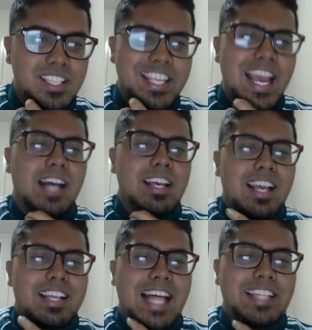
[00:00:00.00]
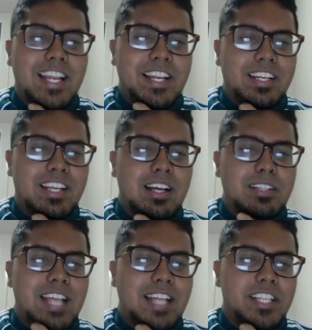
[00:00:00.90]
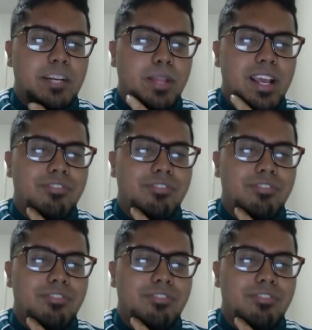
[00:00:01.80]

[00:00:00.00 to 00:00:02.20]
yeah, glad that didn't play